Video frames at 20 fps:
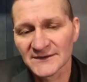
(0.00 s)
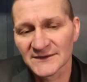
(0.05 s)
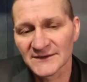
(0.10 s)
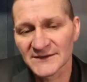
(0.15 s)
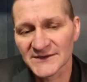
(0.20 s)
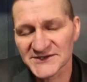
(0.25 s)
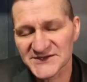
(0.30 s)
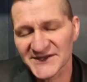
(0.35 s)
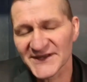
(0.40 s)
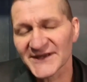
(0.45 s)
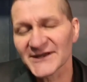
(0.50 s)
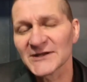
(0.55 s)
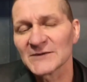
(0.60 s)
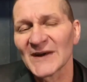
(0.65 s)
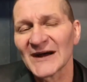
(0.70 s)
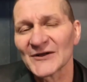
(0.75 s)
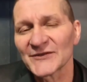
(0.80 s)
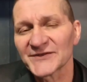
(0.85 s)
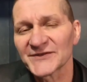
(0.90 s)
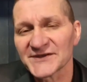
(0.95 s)
Think
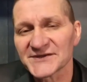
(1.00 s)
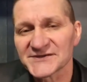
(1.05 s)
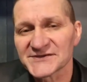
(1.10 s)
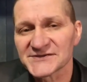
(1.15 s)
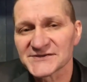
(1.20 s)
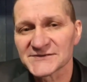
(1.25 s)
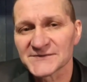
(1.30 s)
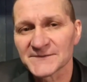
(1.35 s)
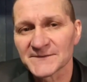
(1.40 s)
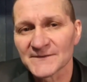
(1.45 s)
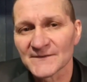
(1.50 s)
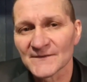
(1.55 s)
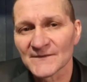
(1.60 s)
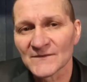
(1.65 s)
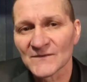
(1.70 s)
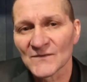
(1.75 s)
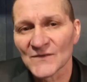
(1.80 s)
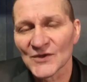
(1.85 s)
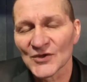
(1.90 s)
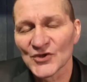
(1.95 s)
about this.
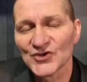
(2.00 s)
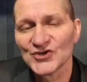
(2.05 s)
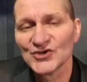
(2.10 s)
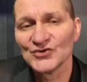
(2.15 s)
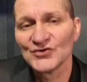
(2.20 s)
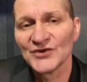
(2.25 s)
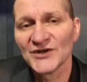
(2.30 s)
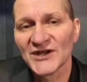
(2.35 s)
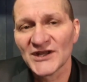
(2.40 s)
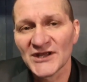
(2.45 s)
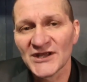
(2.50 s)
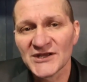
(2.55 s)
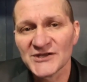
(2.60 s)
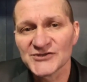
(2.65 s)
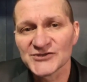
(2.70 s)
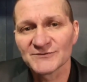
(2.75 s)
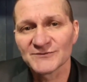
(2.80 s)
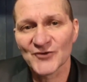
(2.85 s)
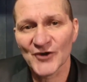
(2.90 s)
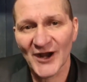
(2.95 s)
You need
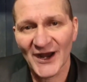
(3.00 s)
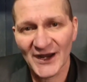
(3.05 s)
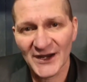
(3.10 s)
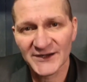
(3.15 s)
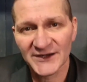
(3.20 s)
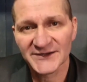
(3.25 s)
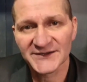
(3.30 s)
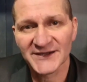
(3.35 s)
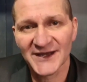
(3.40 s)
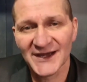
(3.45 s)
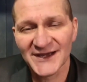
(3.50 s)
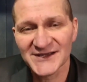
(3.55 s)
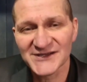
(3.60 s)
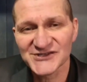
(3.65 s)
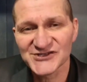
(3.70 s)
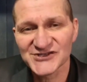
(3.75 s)
to prioritize